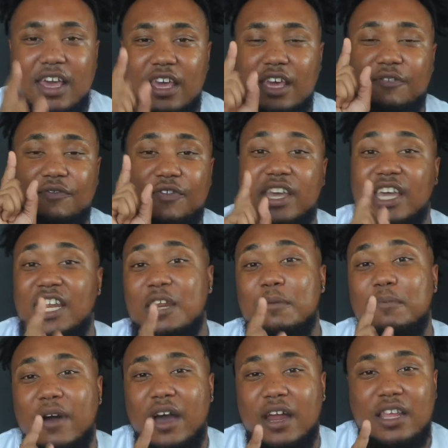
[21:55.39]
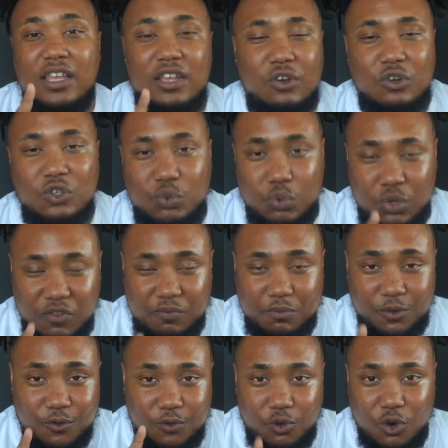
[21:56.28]
if anybody else would have
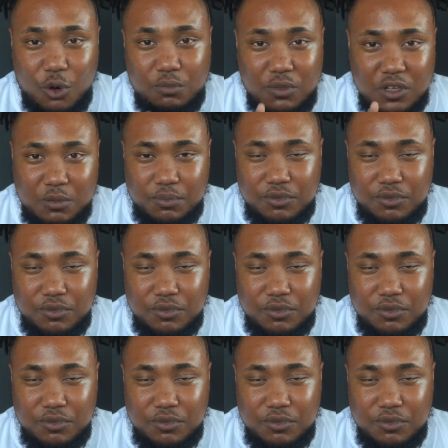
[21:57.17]
performed this